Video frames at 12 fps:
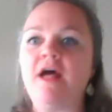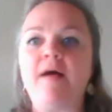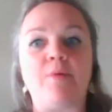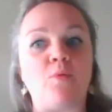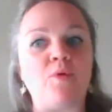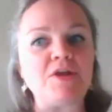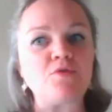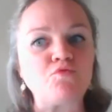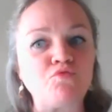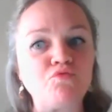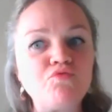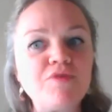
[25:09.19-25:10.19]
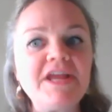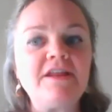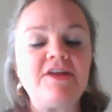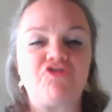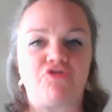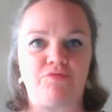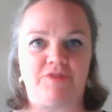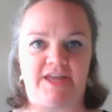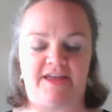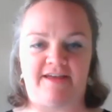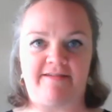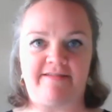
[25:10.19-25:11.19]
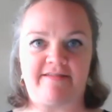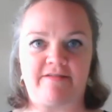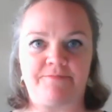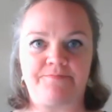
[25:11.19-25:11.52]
but what it really truly is,